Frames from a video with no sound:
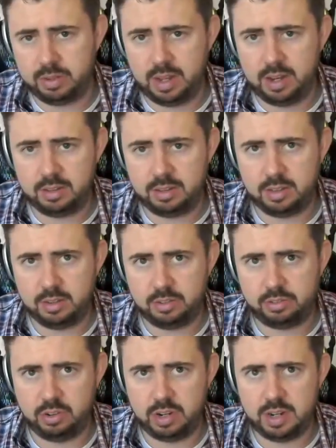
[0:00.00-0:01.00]
into the
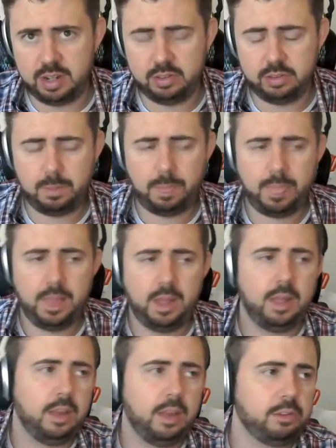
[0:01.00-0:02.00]
screenings.
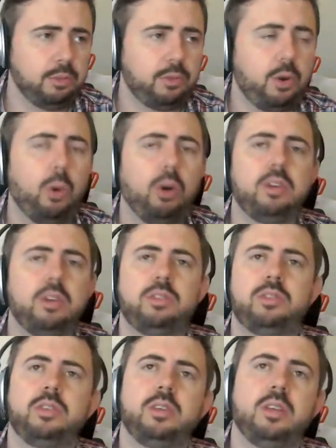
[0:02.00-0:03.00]
So of
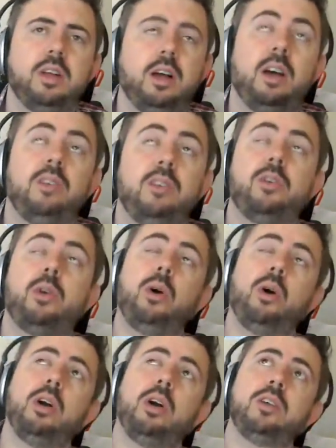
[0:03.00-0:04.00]
course,
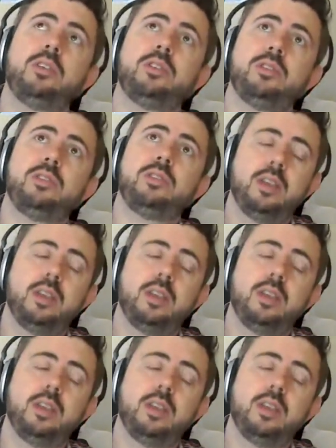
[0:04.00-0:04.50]
there's